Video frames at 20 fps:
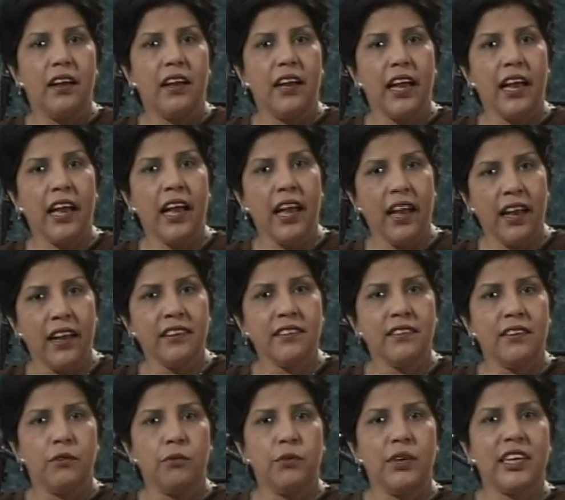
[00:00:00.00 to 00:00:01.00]
and
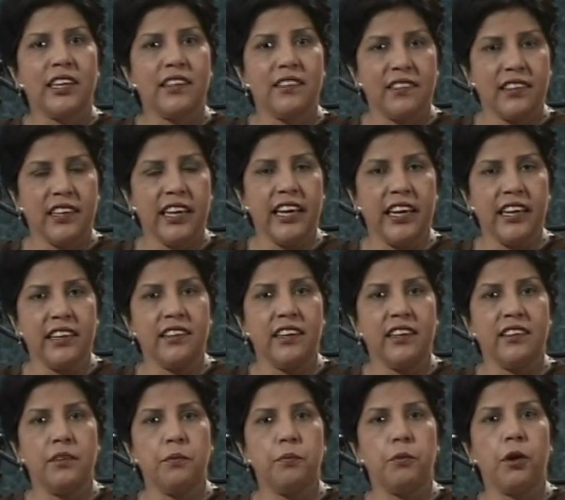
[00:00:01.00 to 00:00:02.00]
we can say that
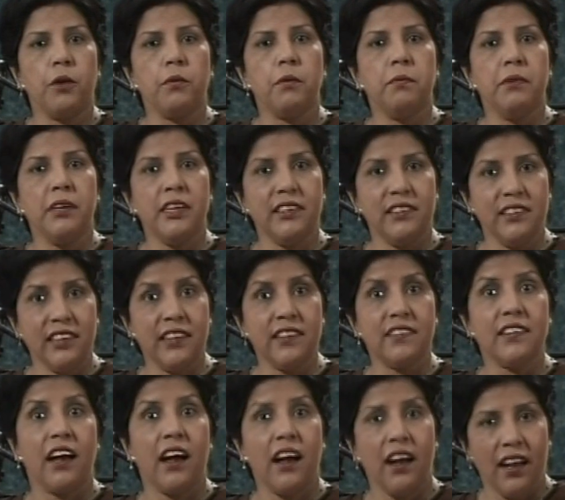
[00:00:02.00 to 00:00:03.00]
the probability is
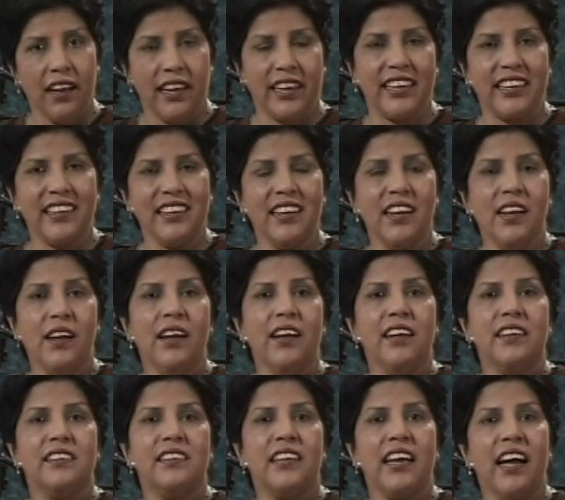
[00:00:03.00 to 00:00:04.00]
high
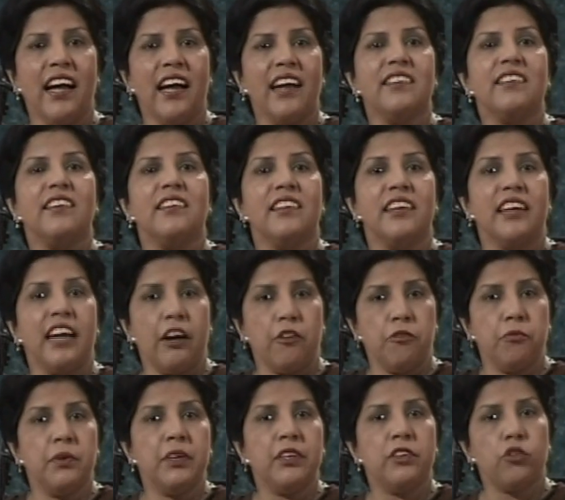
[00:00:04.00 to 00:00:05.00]
that the
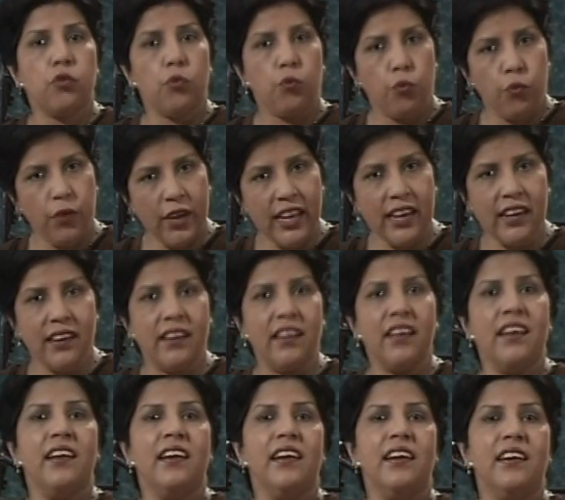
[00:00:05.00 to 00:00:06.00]
government will
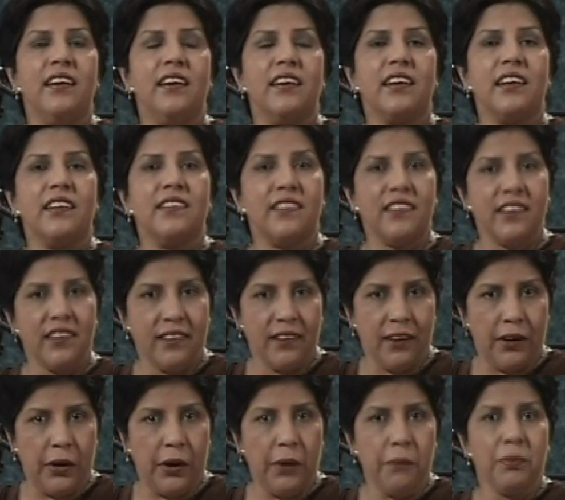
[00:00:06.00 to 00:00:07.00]

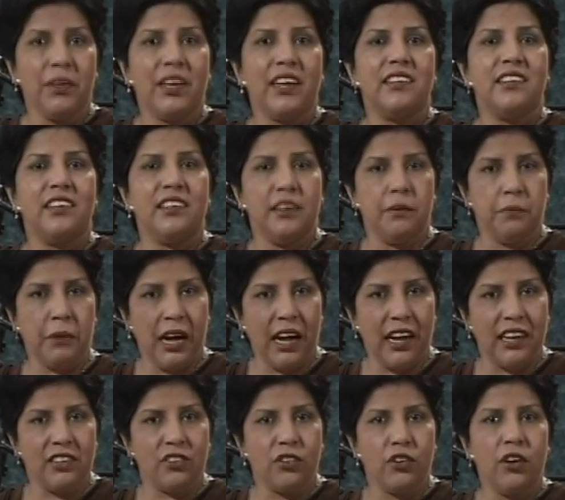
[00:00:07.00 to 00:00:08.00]
consider the
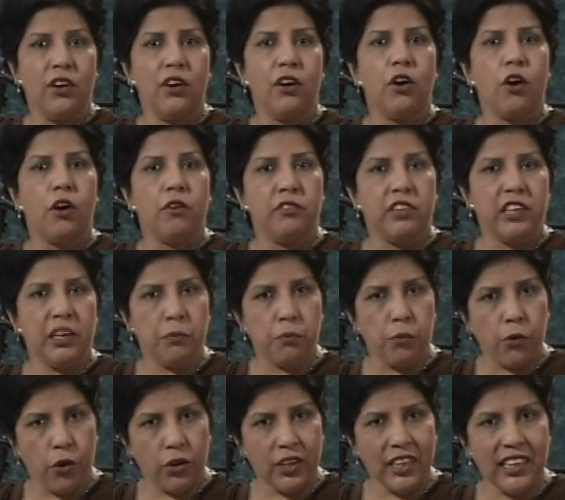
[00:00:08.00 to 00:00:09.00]
demand of the
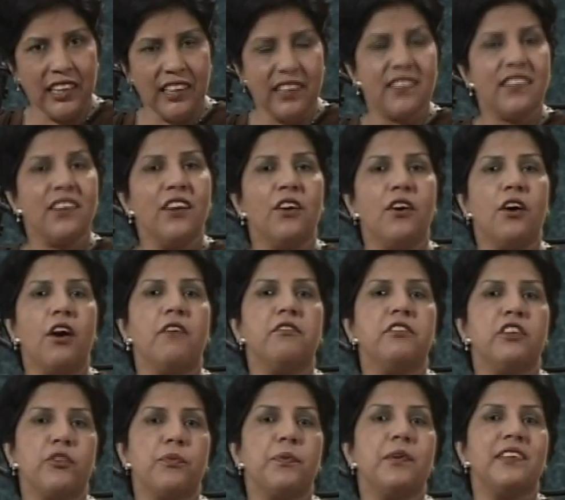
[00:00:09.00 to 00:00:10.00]
employees of
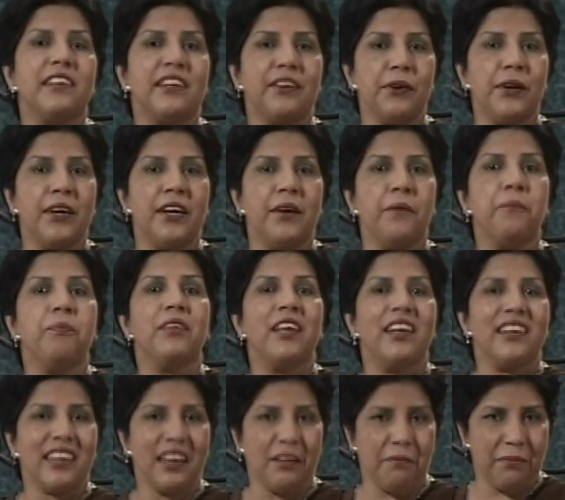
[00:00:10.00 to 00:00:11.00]
this particular
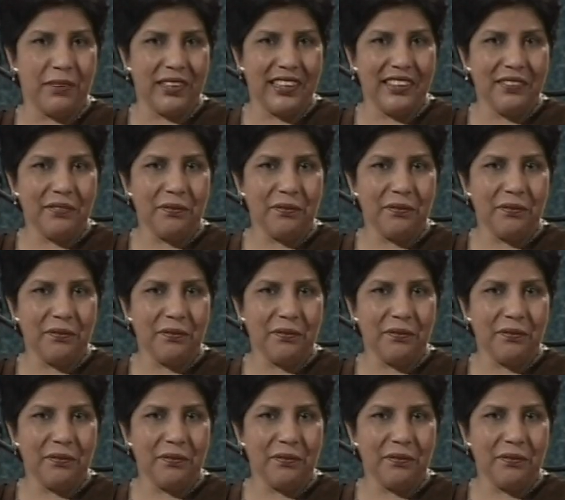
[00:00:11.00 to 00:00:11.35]
company.